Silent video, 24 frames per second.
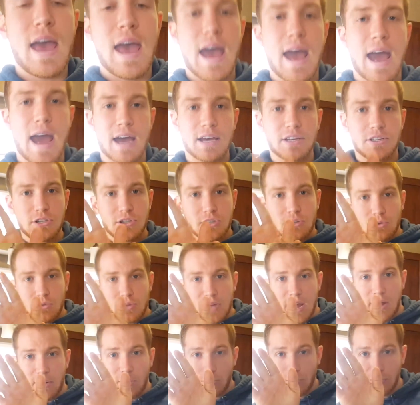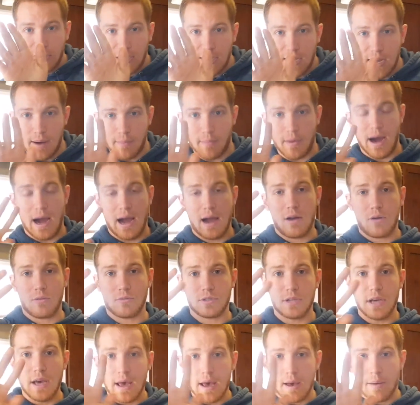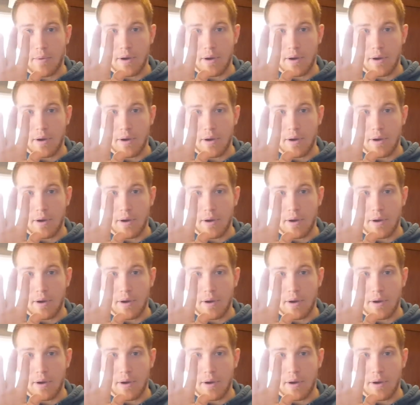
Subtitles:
has to not only come out,